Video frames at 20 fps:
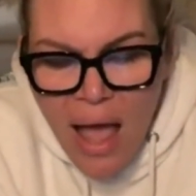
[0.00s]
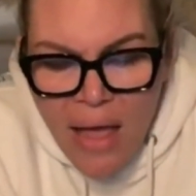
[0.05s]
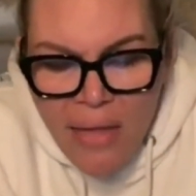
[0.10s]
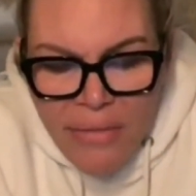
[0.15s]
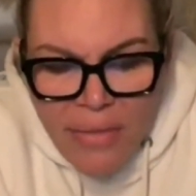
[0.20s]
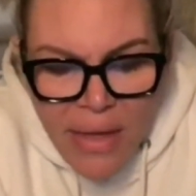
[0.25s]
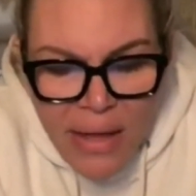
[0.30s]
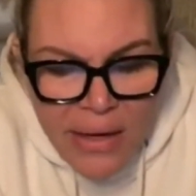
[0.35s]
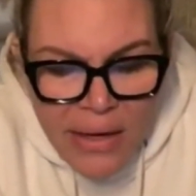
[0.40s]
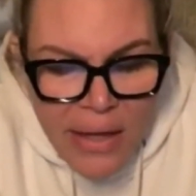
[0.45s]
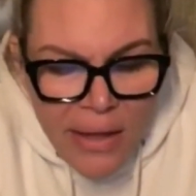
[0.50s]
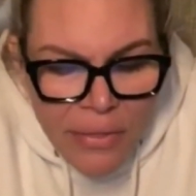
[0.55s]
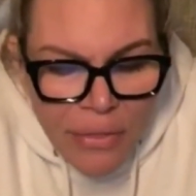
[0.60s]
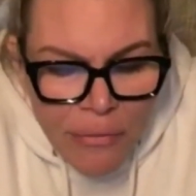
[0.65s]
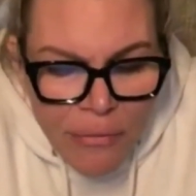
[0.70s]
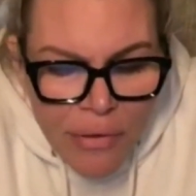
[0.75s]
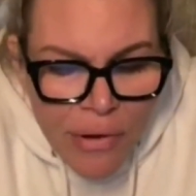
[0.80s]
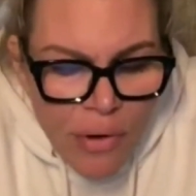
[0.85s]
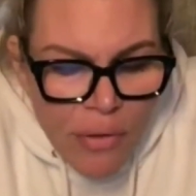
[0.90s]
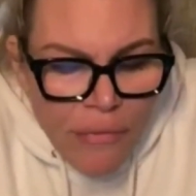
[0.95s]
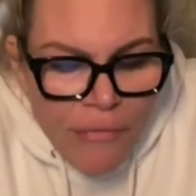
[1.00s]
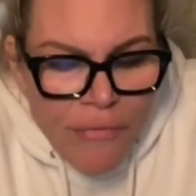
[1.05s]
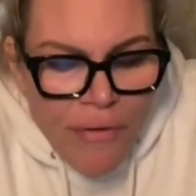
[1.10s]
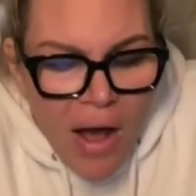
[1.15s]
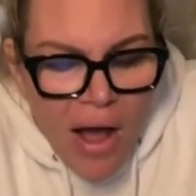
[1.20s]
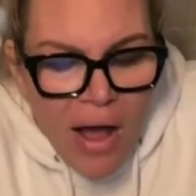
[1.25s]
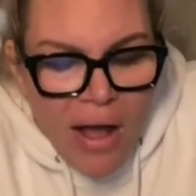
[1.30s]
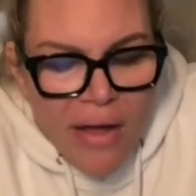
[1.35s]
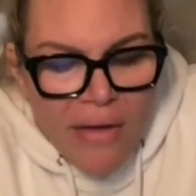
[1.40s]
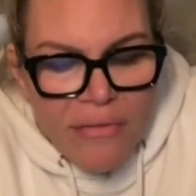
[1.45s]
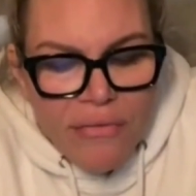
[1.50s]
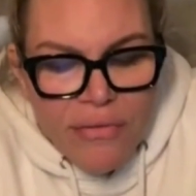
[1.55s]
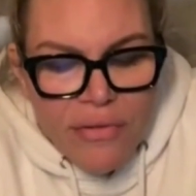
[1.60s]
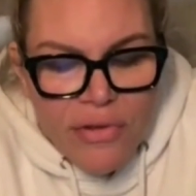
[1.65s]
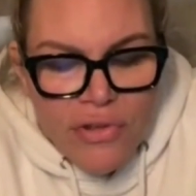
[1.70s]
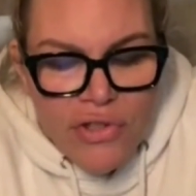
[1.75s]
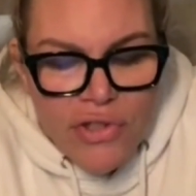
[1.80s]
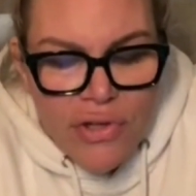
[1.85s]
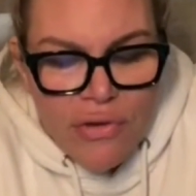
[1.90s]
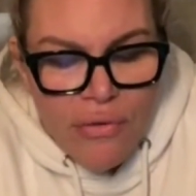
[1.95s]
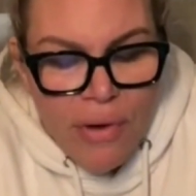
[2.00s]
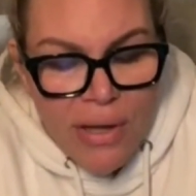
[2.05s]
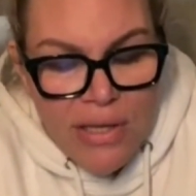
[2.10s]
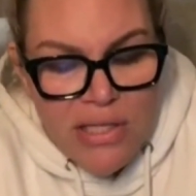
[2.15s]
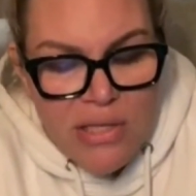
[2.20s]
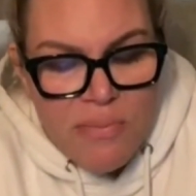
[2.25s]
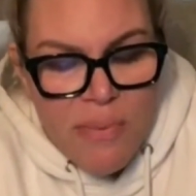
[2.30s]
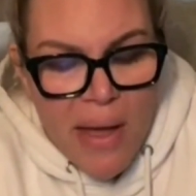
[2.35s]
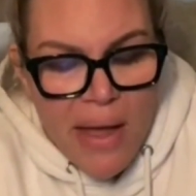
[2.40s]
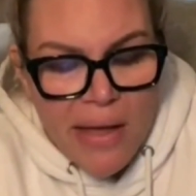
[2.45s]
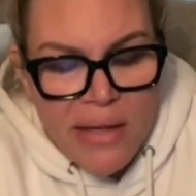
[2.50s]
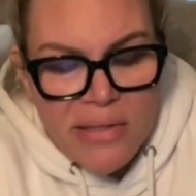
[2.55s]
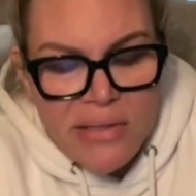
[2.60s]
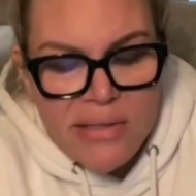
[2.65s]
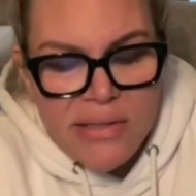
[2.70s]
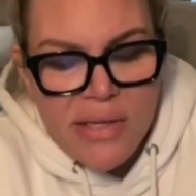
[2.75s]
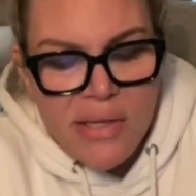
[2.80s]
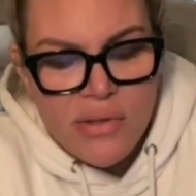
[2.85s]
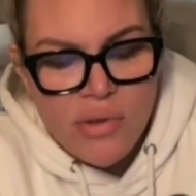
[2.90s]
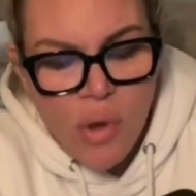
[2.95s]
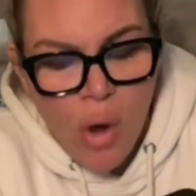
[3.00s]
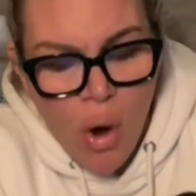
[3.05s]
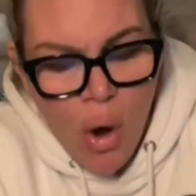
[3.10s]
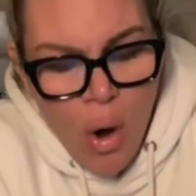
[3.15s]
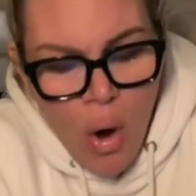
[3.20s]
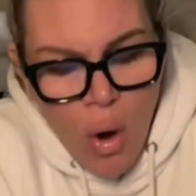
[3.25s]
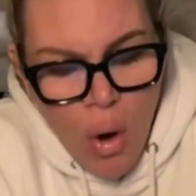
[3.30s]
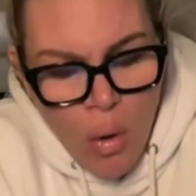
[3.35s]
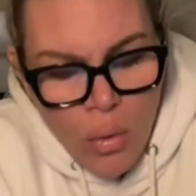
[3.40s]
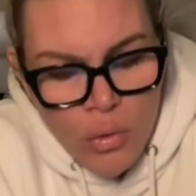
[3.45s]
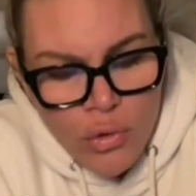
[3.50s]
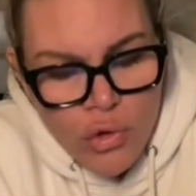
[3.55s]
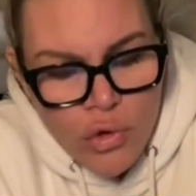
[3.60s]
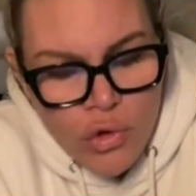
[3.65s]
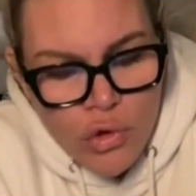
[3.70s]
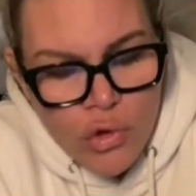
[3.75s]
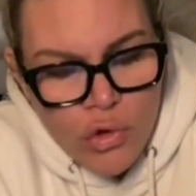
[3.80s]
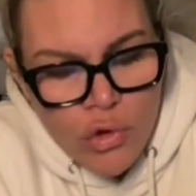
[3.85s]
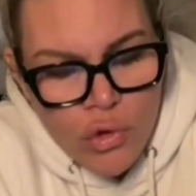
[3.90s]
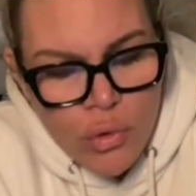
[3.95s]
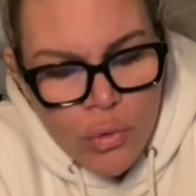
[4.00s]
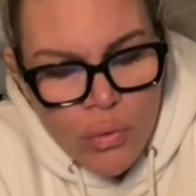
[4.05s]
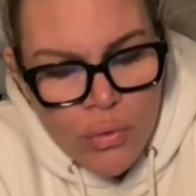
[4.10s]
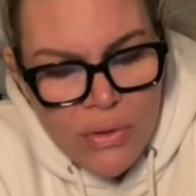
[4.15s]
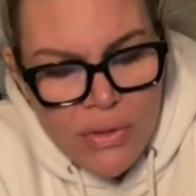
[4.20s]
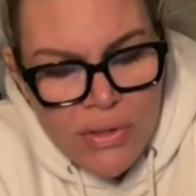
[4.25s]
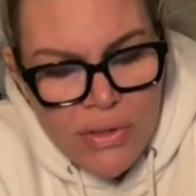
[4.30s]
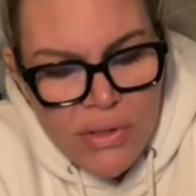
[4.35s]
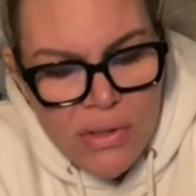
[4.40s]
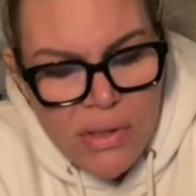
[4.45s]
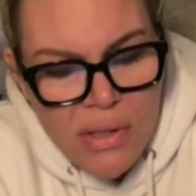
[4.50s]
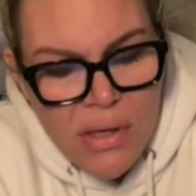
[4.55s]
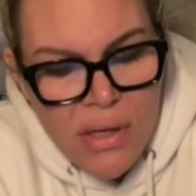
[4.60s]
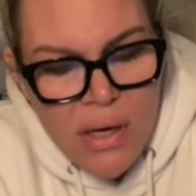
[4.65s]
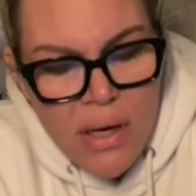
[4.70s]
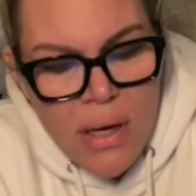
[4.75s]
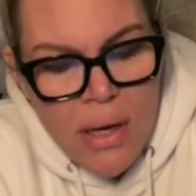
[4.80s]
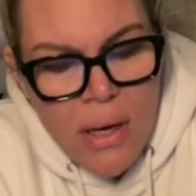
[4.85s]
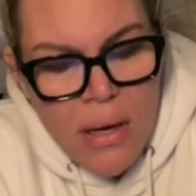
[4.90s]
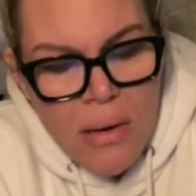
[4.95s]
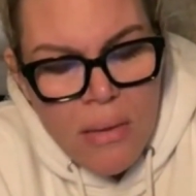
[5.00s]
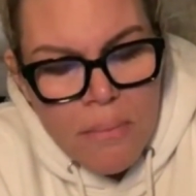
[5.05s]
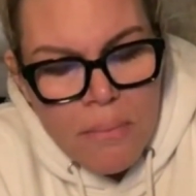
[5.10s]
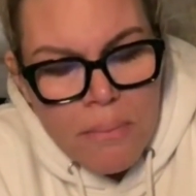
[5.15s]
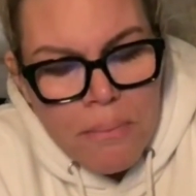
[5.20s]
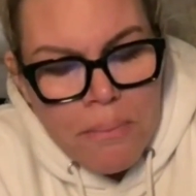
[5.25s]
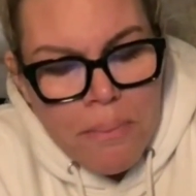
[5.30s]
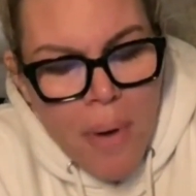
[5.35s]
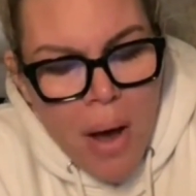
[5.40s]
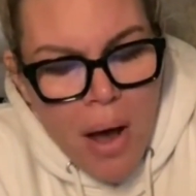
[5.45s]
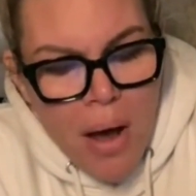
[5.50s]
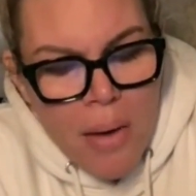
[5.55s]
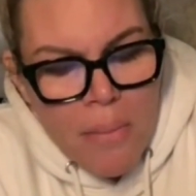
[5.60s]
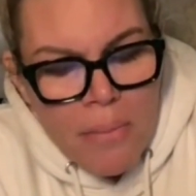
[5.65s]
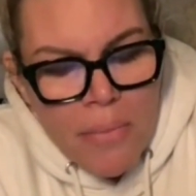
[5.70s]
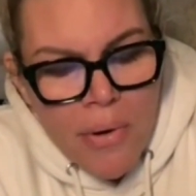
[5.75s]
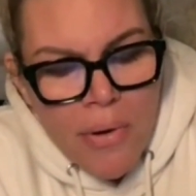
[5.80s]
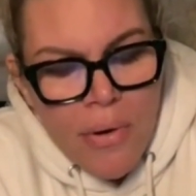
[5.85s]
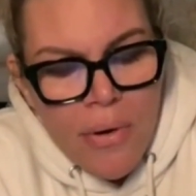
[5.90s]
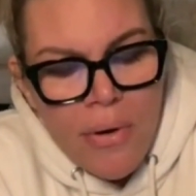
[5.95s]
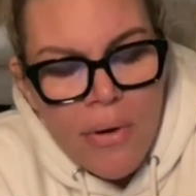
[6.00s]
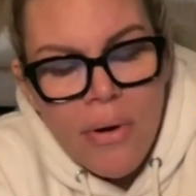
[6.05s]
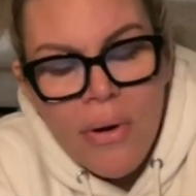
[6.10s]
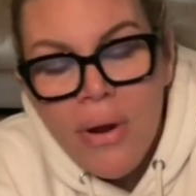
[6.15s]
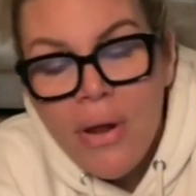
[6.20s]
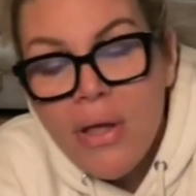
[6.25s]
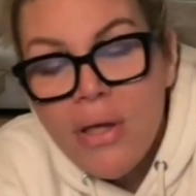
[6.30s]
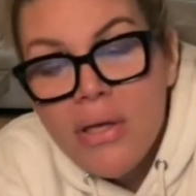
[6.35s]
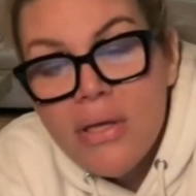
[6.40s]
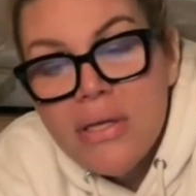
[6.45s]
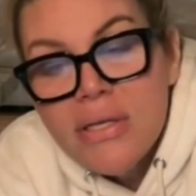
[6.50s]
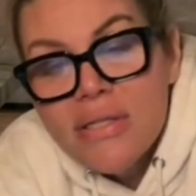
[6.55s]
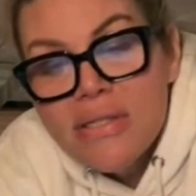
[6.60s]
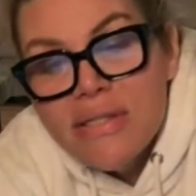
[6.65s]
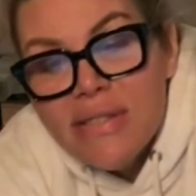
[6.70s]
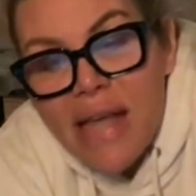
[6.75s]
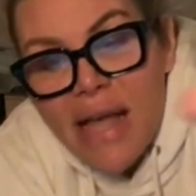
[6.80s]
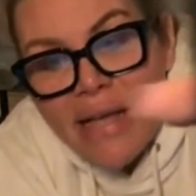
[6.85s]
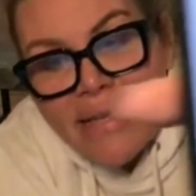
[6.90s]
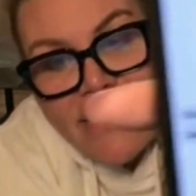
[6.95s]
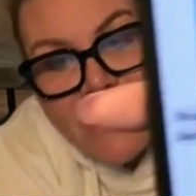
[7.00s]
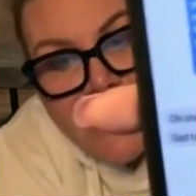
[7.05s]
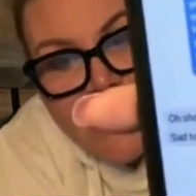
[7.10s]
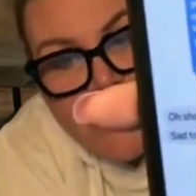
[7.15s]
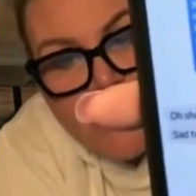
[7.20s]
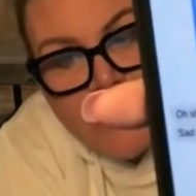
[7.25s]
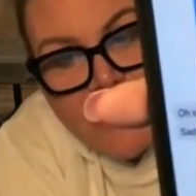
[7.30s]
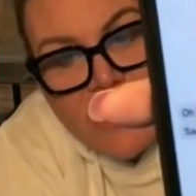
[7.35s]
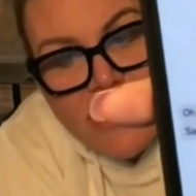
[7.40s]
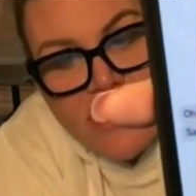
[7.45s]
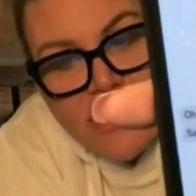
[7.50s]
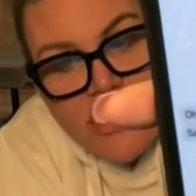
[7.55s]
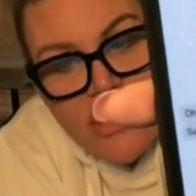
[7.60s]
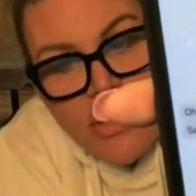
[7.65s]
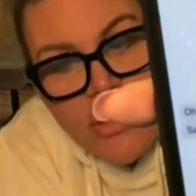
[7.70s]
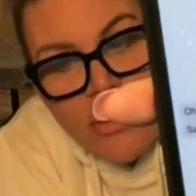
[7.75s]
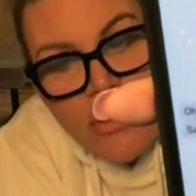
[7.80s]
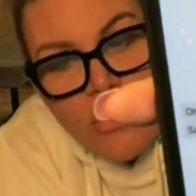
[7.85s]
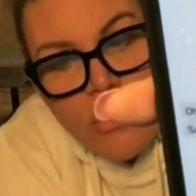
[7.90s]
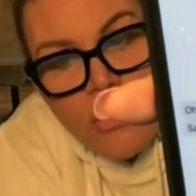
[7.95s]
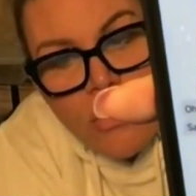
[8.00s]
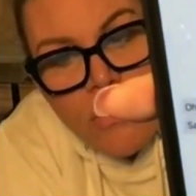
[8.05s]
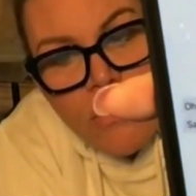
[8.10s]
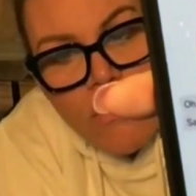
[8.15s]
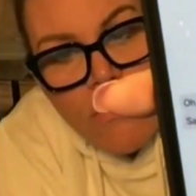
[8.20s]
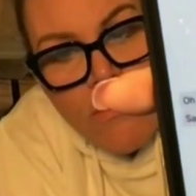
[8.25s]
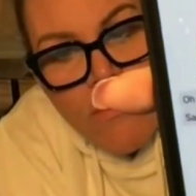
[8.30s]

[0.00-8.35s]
And then at 3:05, she writes back and says, oh, shoot. Bummer. Sad to miss you.